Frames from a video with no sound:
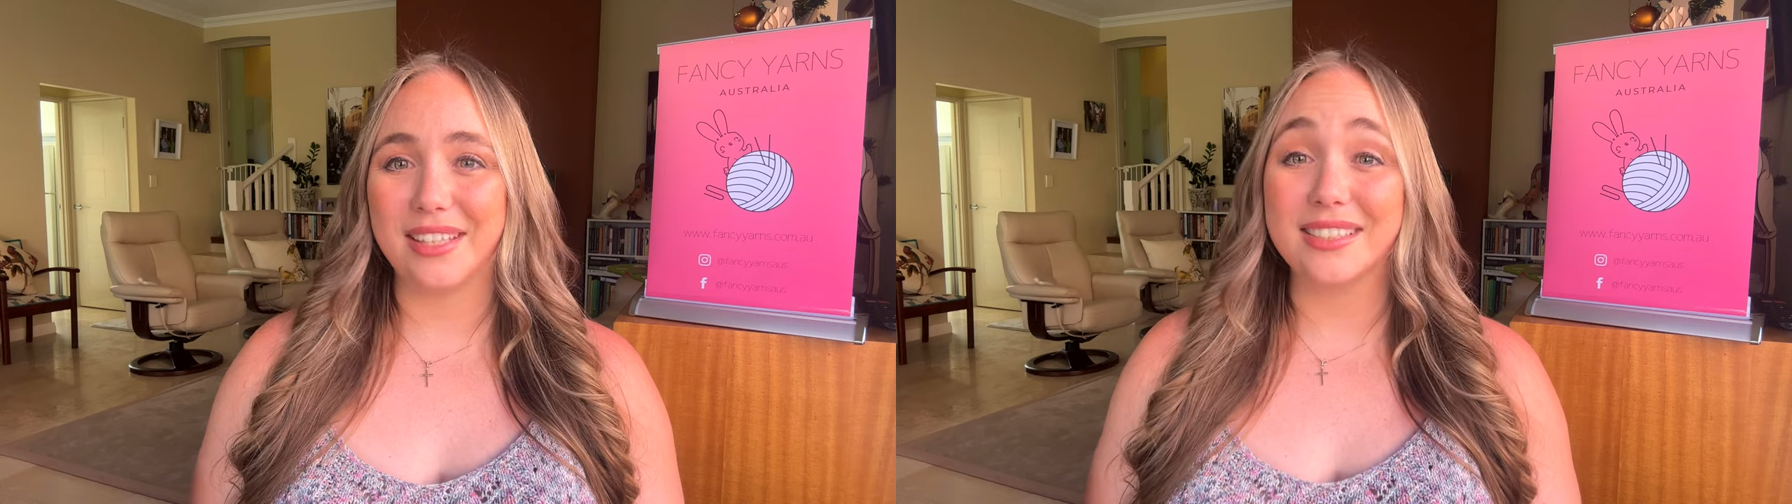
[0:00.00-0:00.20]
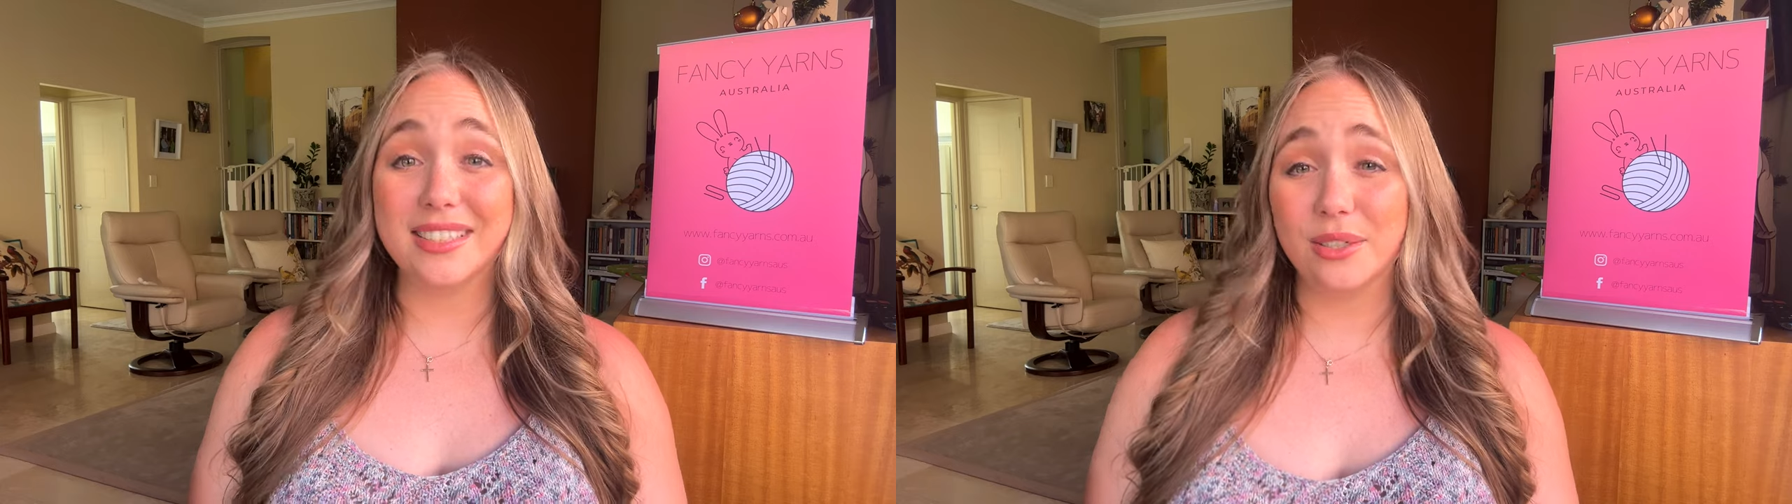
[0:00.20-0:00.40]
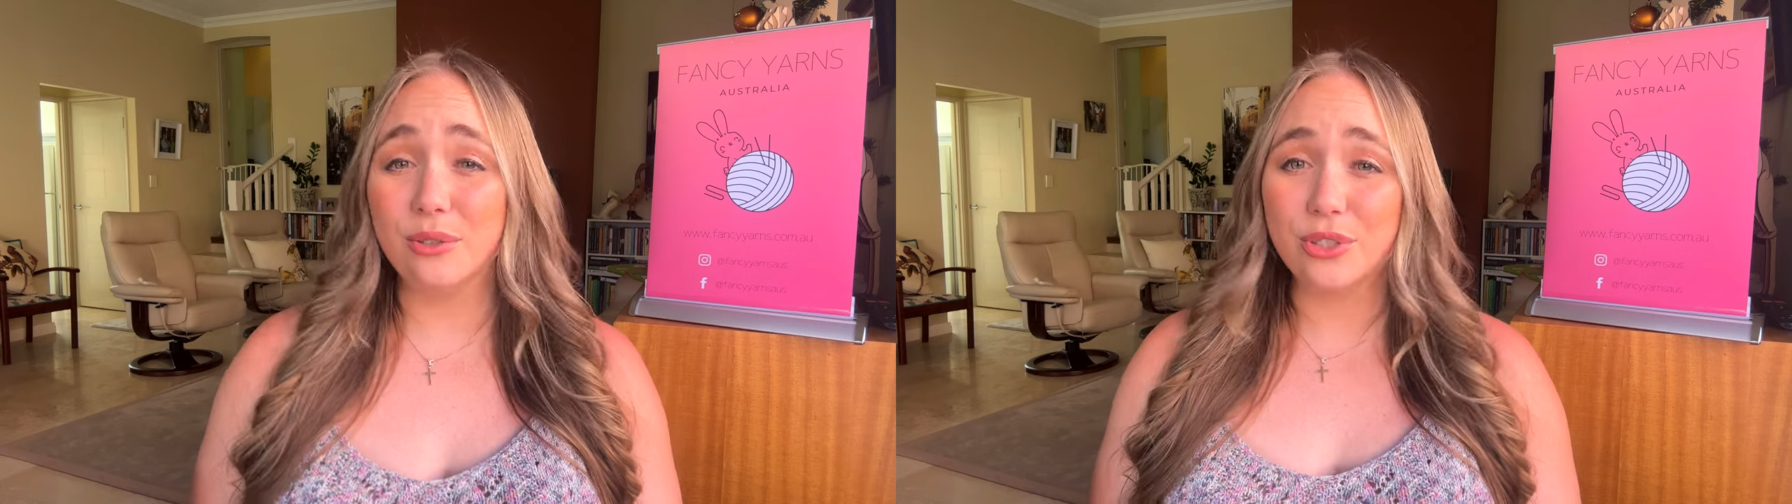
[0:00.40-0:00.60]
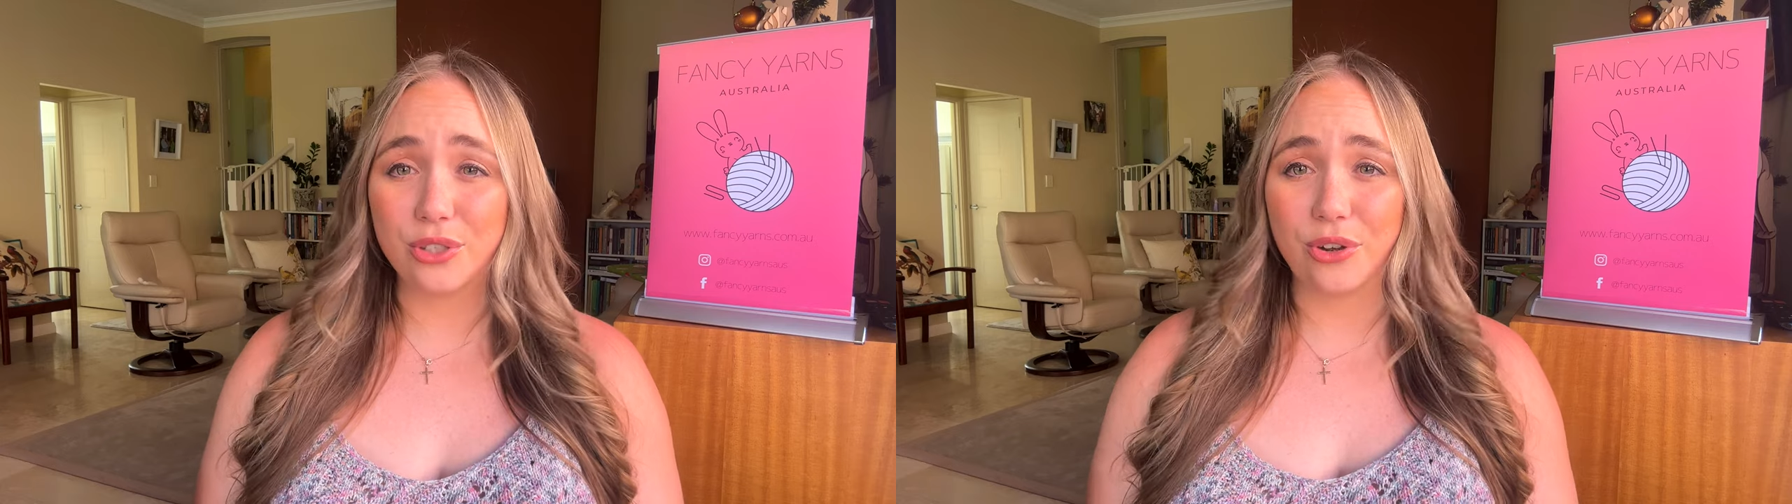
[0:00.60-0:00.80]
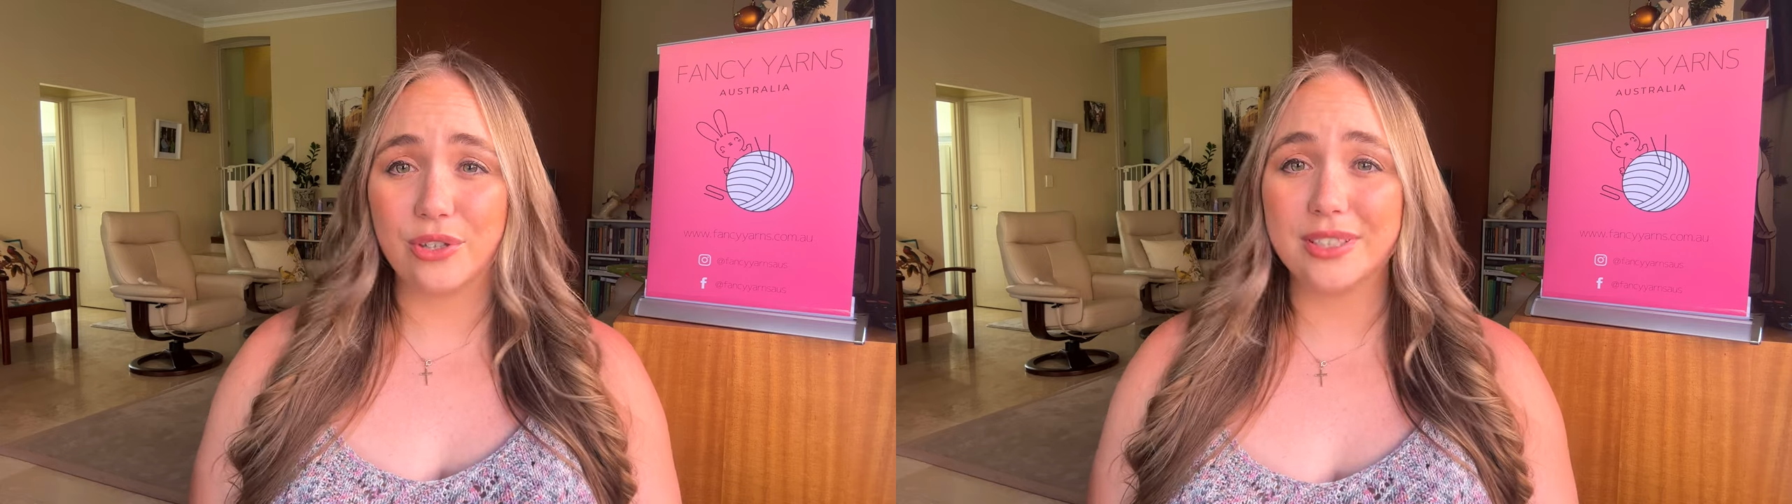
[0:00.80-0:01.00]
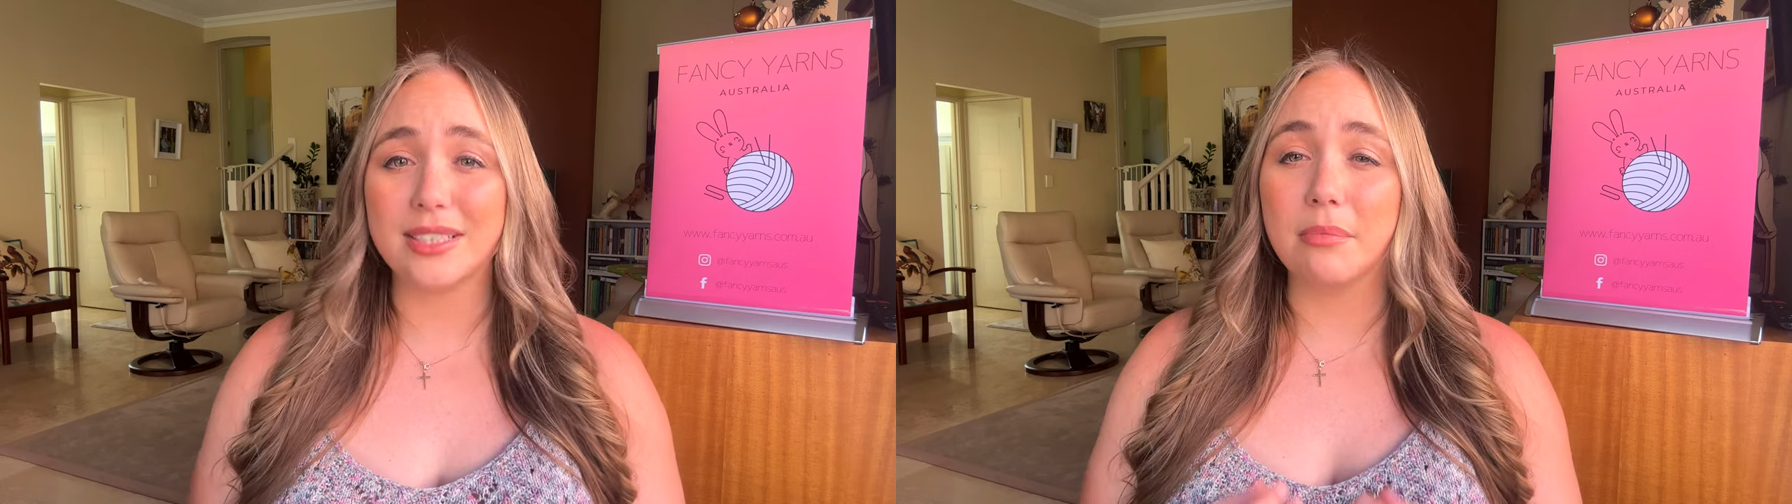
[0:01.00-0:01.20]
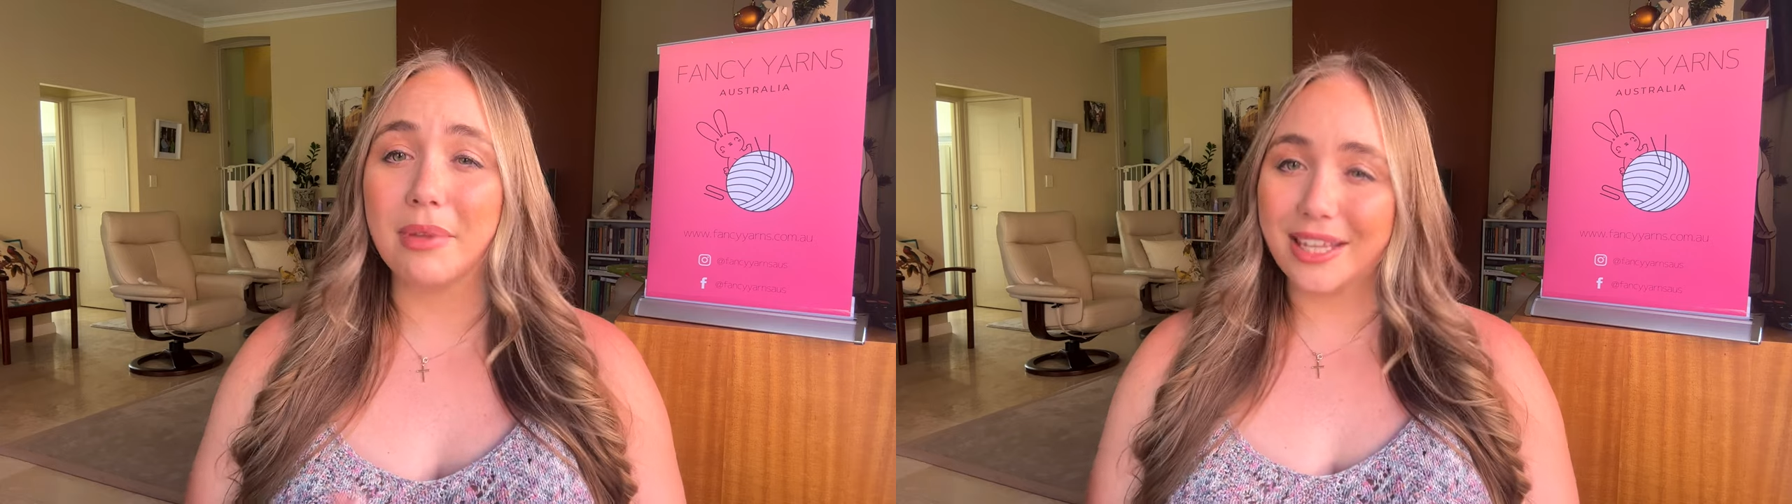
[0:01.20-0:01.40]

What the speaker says: and still shows some